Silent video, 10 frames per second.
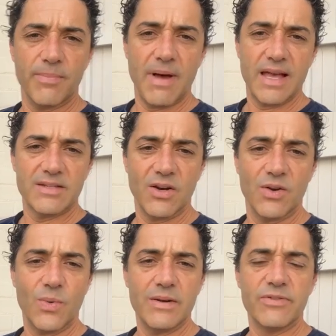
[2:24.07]
put a mask
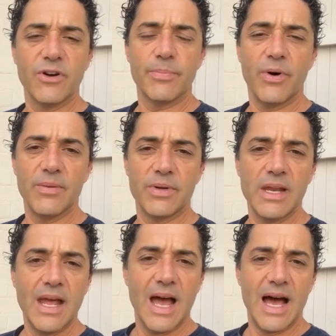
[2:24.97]
on, wait for your
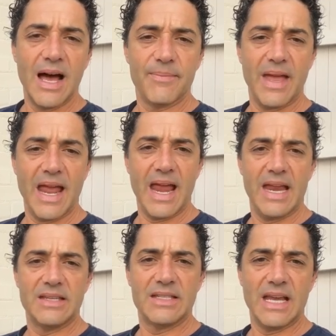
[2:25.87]
appointment, um,
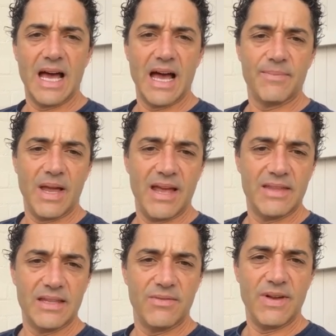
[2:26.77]
and um,
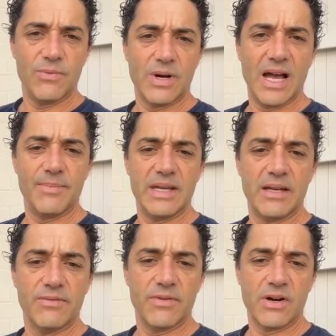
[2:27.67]
and then the vet will come
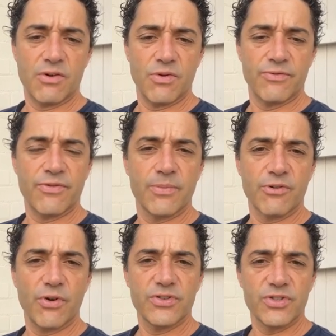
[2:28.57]
in from
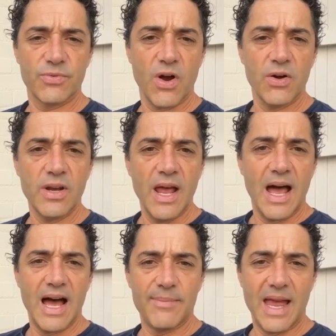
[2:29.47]
across the road
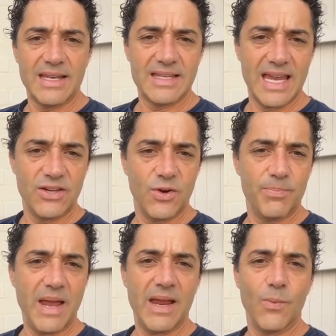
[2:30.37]
um, and take
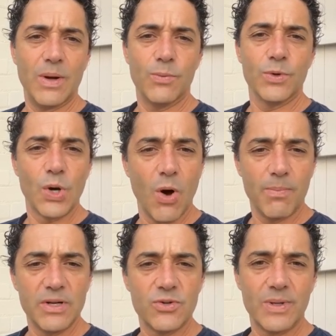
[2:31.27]
your pet. We will
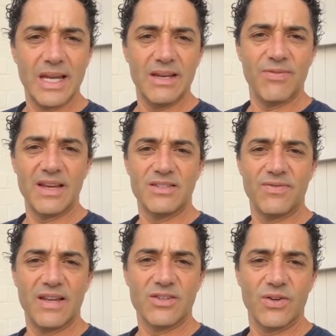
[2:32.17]
not be doing any
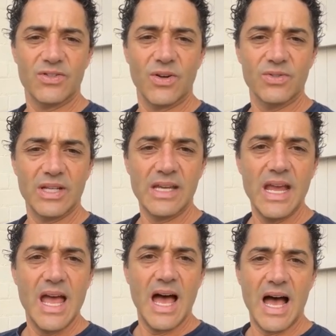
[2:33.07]
face-to-face -face consulting
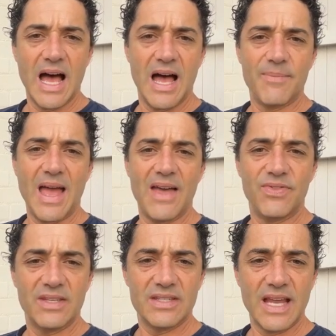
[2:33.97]
um,
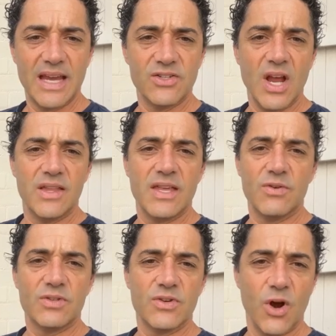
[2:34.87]
at this stage.
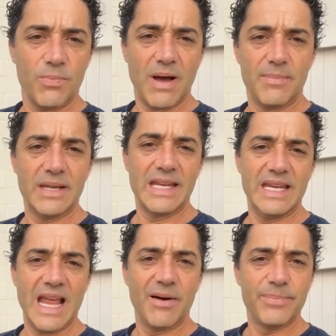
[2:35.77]
There is no public
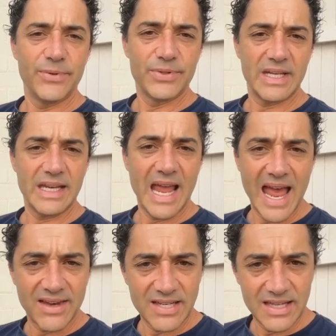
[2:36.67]
in our building
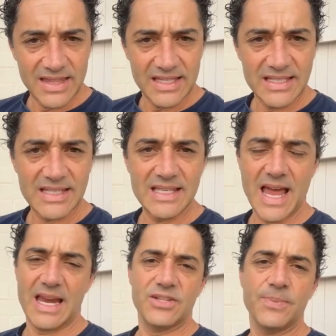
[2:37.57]
at this
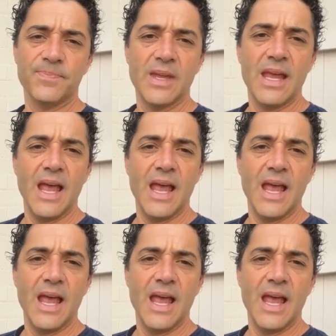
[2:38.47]
stage.